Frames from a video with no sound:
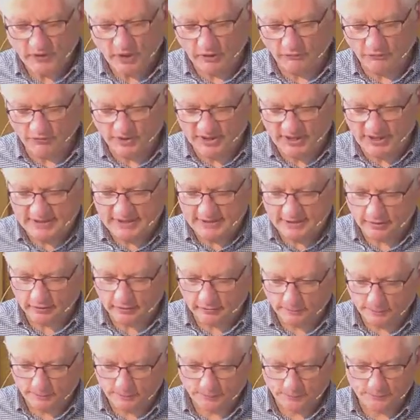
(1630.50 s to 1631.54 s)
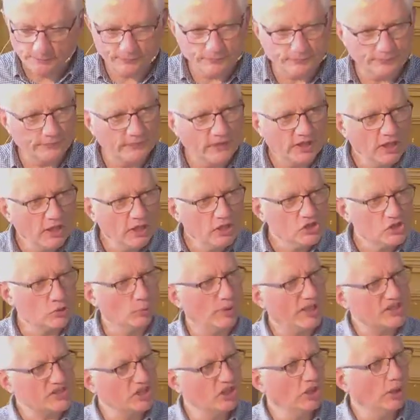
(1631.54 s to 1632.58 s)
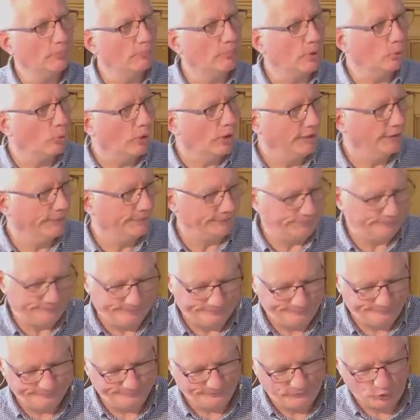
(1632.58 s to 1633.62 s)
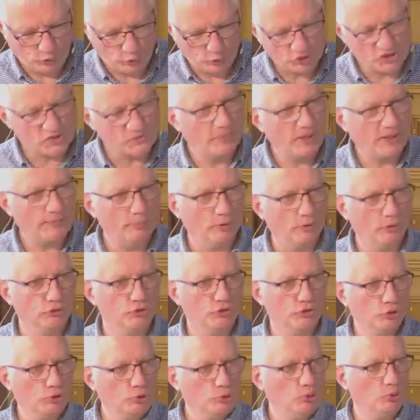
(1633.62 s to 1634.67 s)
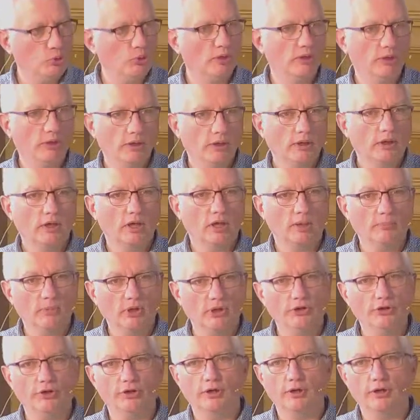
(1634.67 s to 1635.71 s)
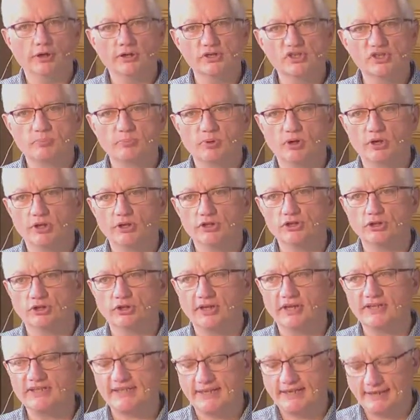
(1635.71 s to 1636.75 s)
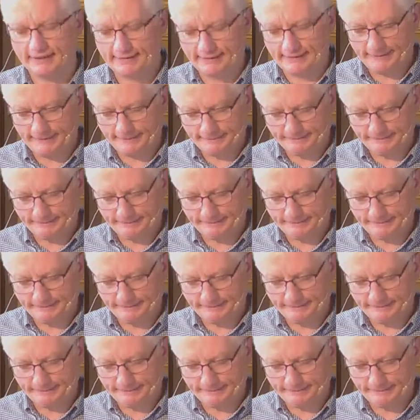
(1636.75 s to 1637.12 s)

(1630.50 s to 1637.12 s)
of the detail. So lesson number one, God's people do come under spiritual attack.